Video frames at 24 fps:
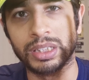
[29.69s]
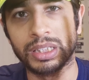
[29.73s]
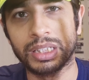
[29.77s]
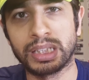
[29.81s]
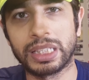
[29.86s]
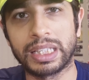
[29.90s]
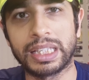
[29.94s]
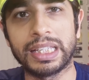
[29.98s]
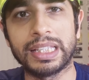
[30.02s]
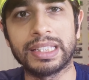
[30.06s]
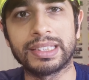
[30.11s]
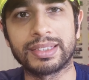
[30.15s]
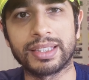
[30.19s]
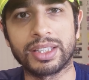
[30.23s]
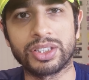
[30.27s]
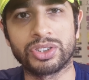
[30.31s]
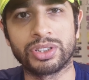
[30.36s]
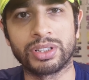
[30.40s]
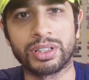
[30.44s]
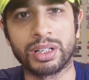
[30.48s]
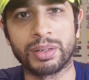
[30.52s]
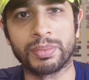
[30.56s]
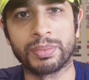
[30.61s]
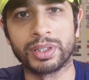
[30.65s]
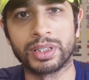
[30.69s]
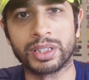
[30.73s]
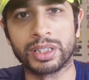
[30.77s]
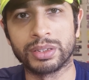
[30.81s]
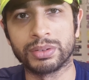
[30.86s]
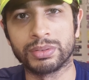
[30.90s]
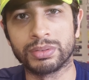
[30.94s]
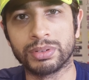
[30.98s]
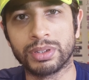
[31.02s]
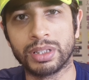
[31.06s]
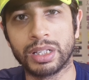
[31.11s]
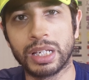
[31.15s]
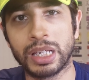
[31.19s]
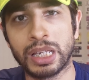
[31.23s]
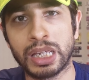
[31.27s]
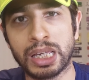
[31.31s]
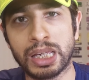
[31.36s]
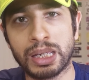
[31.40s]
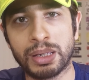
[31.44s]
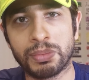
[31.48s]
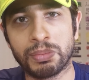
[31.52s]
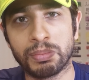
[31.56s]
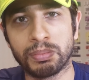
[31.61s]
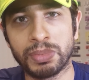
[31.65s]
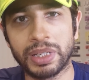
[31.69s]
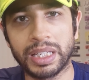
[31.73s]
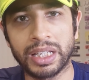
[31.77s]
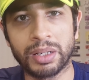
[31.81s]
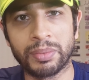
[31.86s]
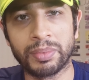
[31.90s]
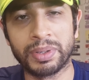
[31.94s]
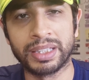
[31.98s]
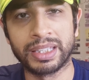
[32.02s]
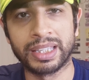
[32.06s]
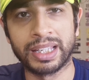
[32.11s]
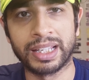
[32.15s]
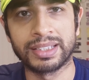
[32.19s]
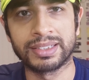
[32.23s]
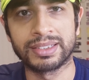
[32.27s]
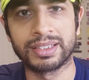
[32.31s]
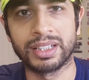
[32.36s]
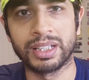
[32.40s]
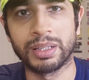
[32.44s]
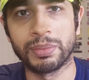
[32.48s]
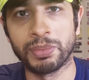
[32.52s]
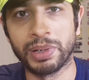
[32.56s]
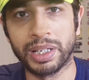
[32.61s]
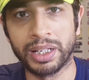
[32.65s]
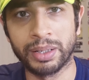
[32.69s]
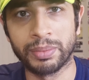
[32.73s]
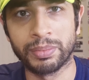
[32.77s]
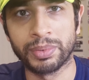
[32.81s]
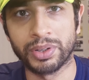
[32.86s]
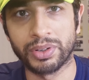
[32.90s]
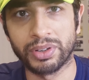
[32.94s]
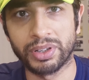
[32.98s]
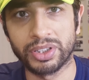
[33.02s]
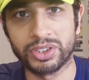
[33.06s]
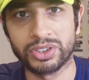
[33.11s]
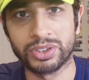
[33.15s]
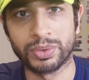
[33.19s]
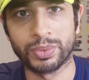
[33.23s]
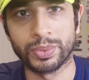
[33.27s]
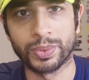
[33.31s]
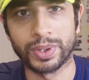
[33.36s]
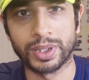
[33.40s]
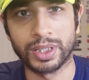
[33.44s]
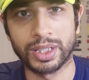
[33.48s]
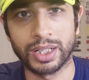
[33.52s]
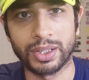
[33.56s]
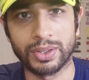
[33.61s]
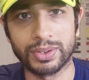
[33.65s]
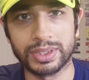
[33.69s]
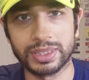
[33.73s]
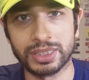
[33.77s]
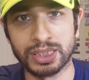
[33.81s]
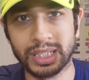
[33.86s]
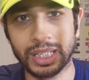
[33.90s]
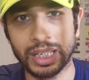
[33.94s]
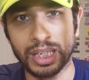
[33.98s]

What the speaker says: Key session number two: medium intensity, medium duration workouts.